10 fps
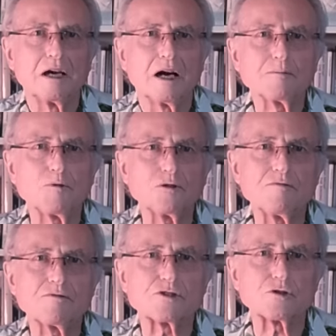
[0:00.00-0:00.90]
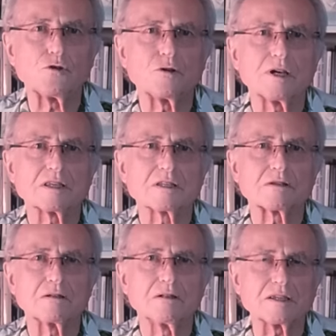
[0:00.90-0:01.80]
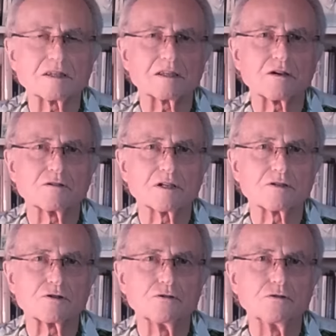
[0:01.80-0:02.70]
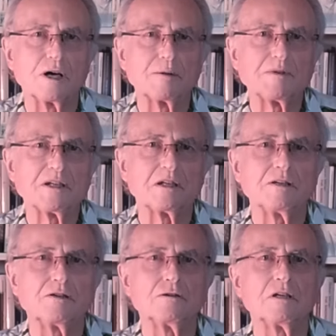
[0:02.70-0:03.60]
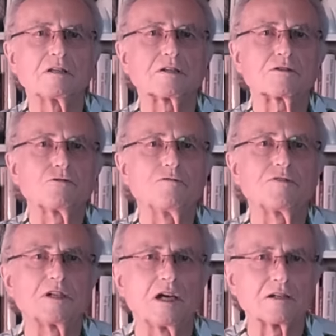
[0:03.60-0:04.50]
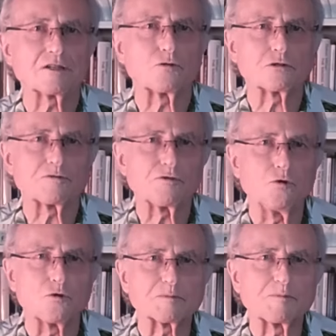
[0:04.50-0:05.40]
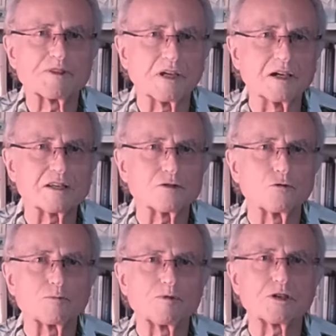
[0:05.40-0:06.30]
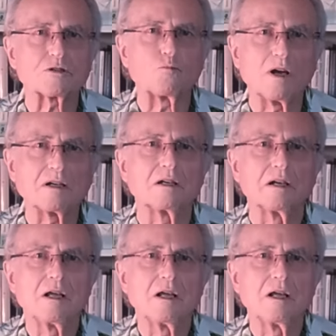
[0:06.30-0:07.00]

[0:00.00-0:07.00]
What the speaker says: I'm not even sure it's necessarily true. I mean, it's true of the dinosaurs, of course, but the dinosaurs were just one